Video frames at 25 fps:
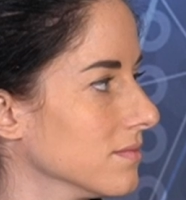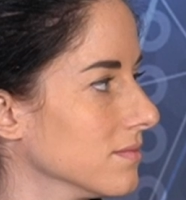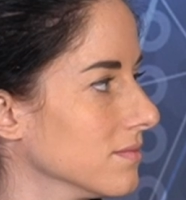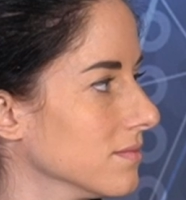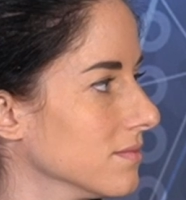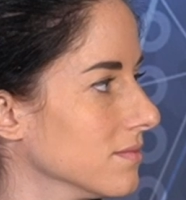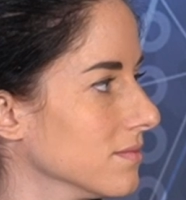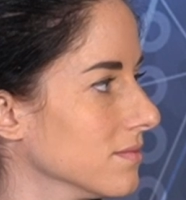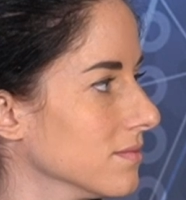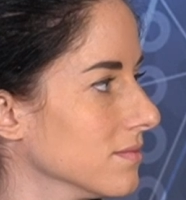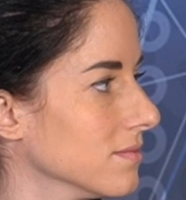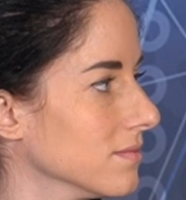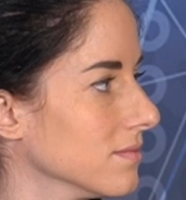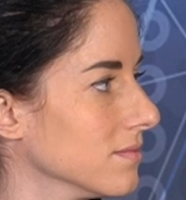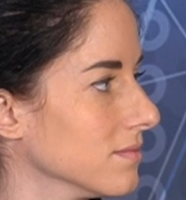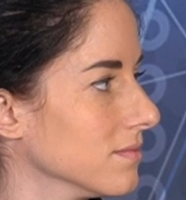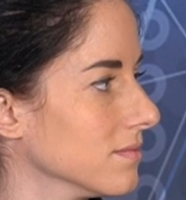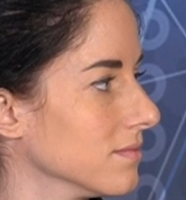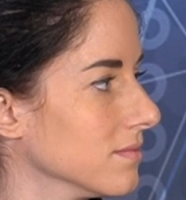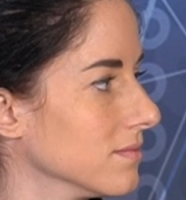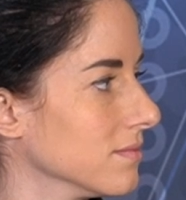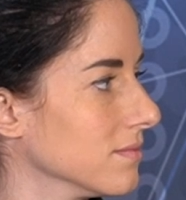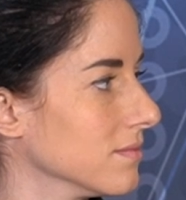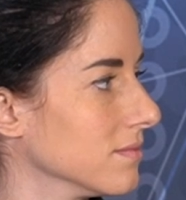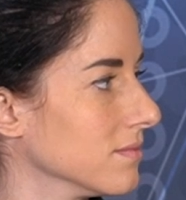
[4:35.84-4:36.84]

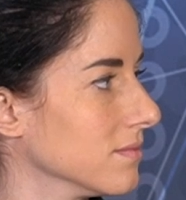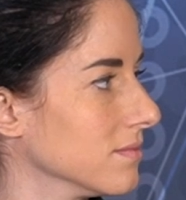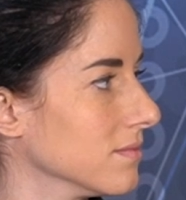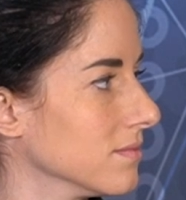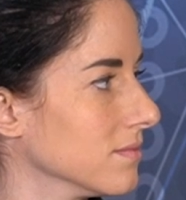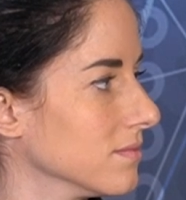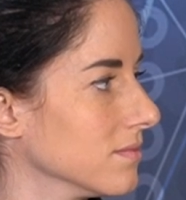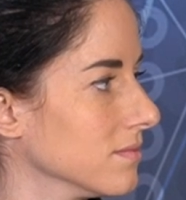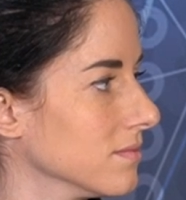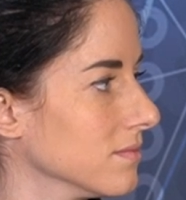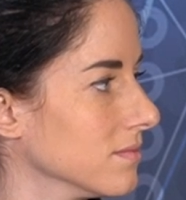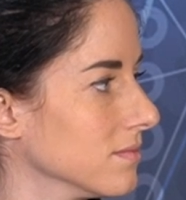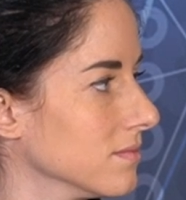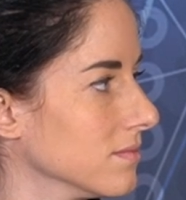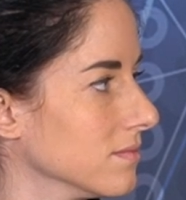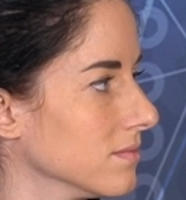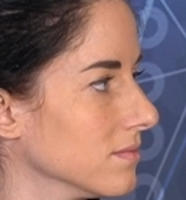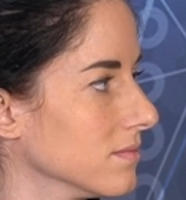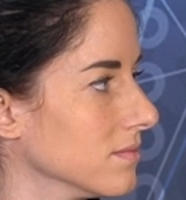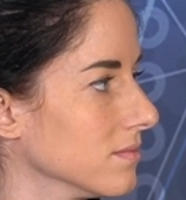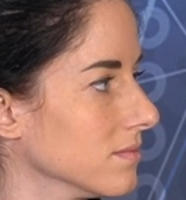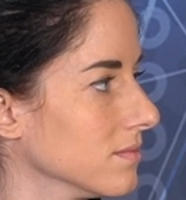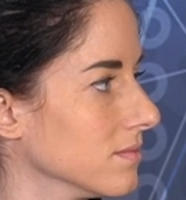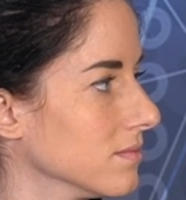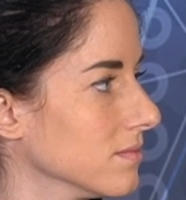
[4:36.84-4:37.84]

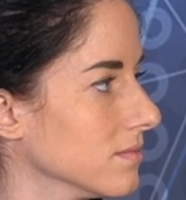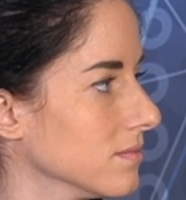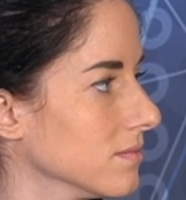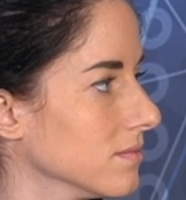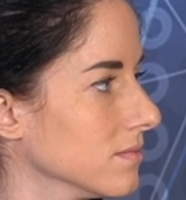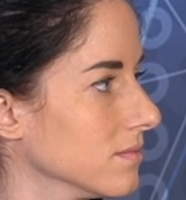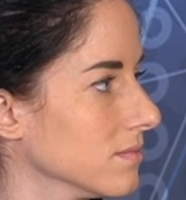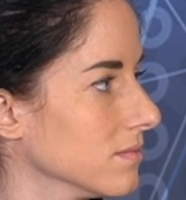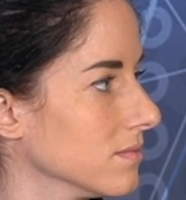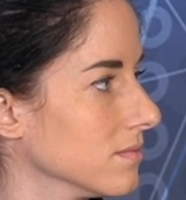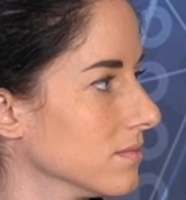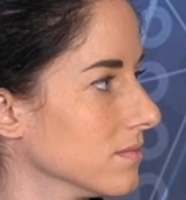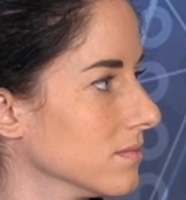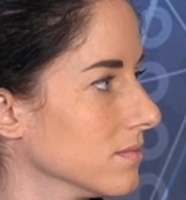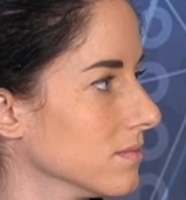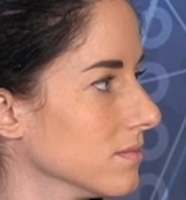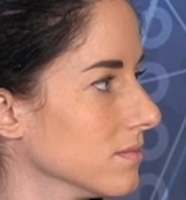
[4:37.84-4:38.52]
The person shown says nothing.